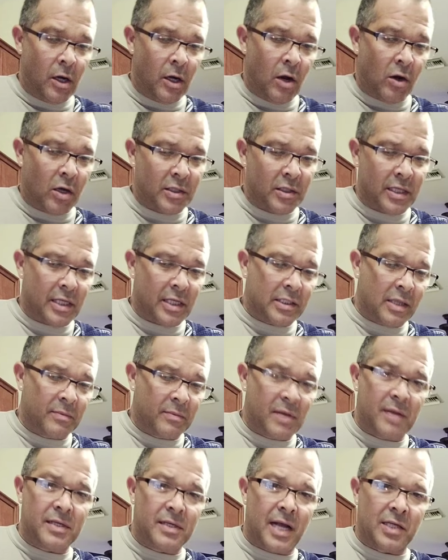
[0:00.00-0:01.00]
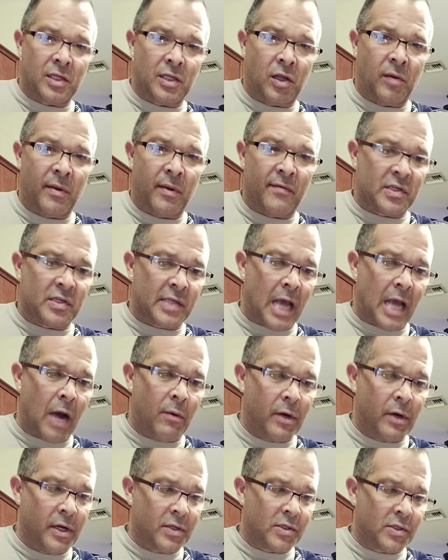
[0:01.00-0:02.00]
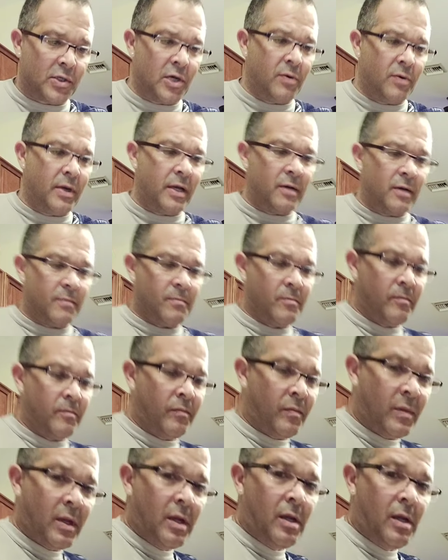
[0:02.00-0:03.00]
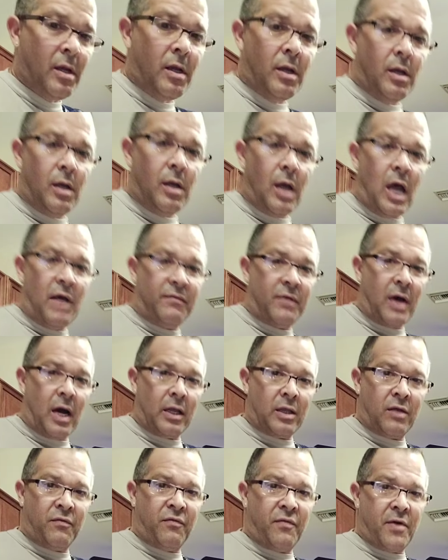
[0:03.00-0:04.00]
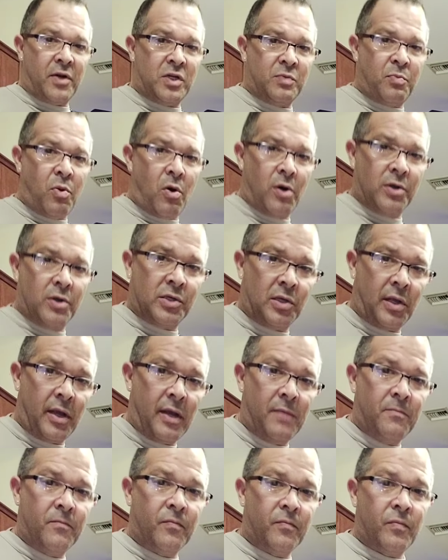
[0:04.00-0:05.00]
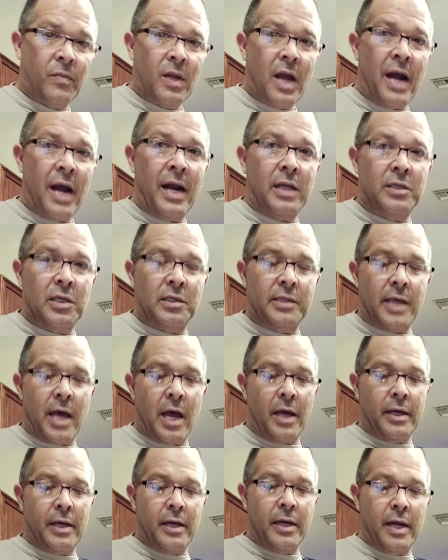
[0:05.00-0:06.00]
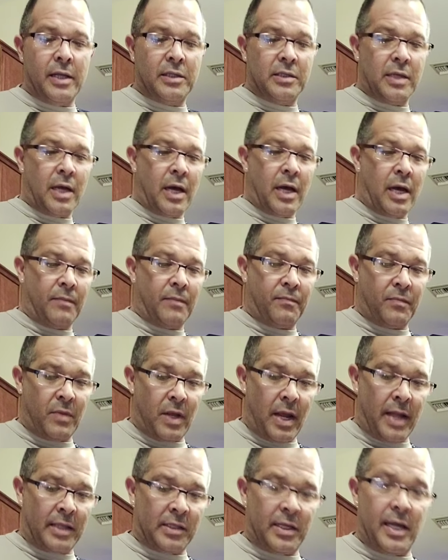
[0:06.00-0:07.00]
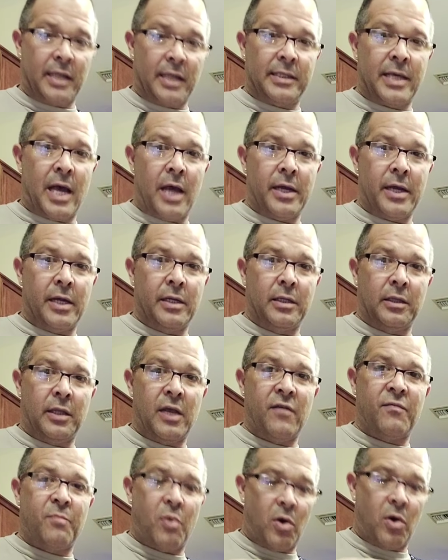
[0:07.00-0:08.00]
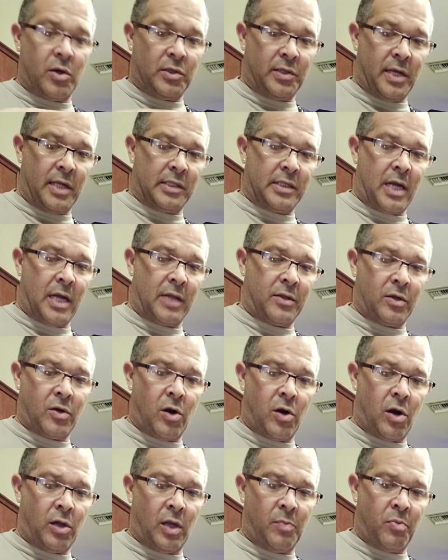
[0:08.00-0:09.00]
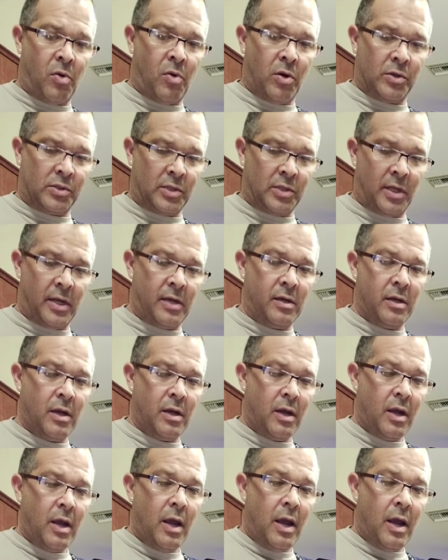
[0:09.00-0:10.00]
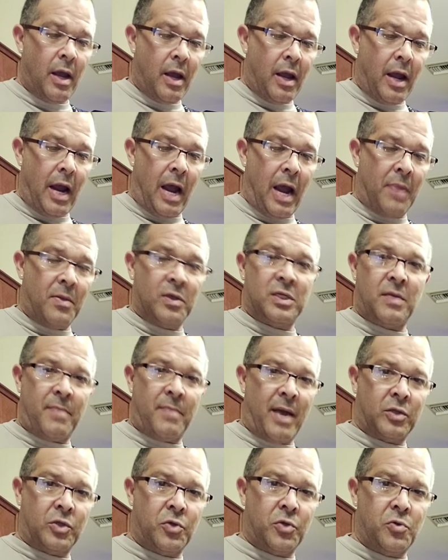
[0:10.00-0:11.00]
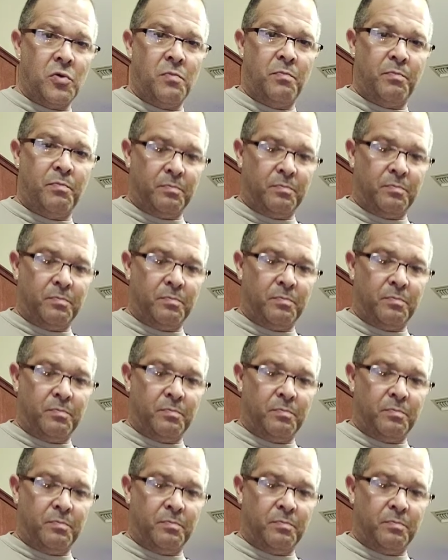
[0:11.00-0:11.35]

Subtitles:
because it sometimes has a little bit of sourness to it. I've got the fresh parsley, and it's Italian. It's the Italian leaf parsley. It's not the curly parsley. And there's about two